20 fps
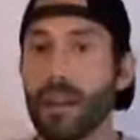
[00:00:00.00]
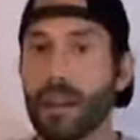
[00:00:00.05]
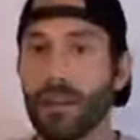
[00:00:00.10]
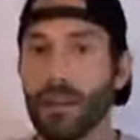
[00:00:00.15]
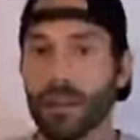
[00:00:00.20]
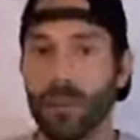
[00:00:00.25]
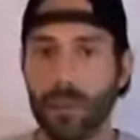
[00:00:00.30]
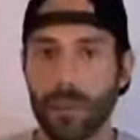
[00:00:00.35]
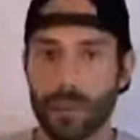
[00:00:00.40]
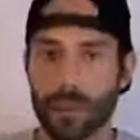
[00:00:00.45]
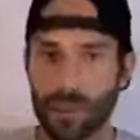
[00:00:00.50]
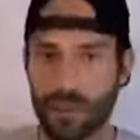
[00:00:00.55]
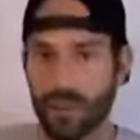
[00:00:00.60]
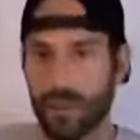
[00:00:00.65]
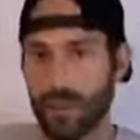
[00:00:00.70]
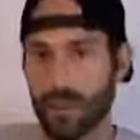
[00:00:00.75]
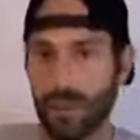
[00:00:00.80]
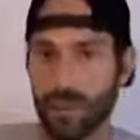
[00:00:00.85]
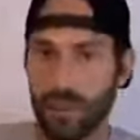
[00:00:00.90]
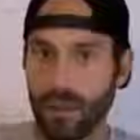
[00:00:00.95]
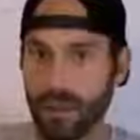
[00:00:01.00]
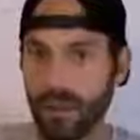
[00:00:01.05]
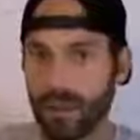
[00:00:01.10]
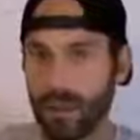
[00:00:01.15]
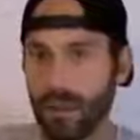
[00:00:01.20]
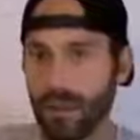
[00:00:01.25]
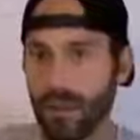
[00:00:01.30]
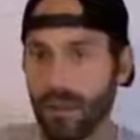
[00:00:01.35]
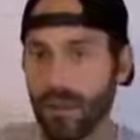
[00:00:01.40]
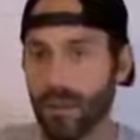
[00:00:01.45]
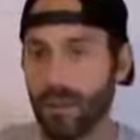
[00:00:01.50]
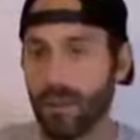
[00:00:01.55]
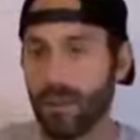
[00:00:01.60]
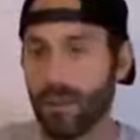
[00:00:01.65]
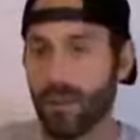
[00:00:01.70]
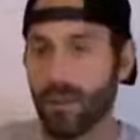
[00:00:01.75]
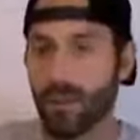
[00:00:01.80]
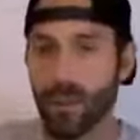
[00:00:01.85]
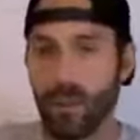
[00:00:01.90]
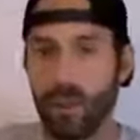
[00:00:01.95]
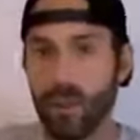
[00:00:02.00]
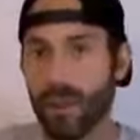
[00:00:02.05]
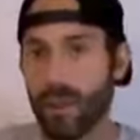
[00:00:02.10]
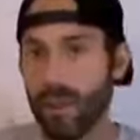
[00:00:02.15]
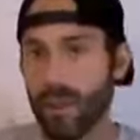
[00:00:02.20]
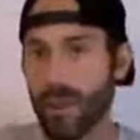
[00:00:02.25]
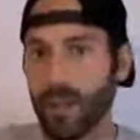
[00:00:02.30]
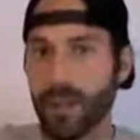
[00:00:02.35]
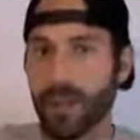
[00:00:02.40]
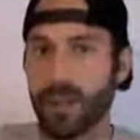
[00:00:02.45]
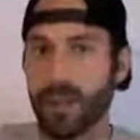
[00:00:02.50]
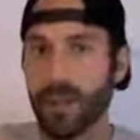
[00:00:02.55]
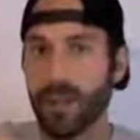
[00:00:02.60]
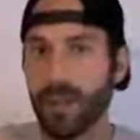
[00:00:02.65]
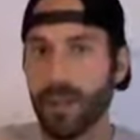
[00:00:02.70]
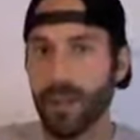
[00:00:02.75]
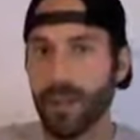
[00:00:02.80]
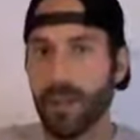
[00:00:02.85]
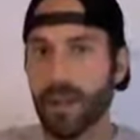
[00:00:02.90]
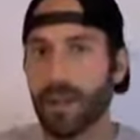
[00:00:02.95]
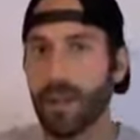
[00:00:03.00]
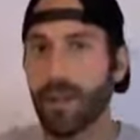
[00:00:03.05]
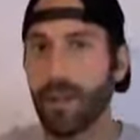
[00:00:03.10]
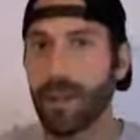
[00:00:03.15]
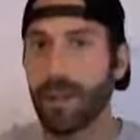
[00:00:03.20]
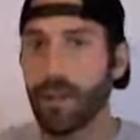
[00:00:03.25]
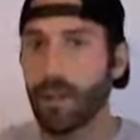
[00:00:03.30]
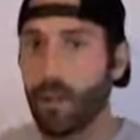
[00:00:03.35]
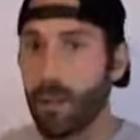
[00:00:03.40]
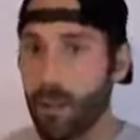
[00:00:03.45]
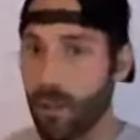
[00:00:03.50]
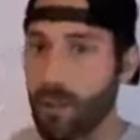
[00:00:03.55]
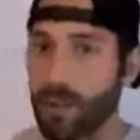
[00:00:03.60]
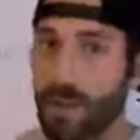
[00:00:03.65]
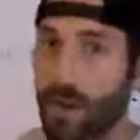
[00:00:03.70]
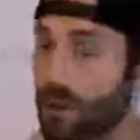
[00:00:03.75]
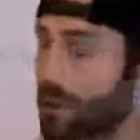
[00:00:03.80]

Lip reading: controls its orientation and where it's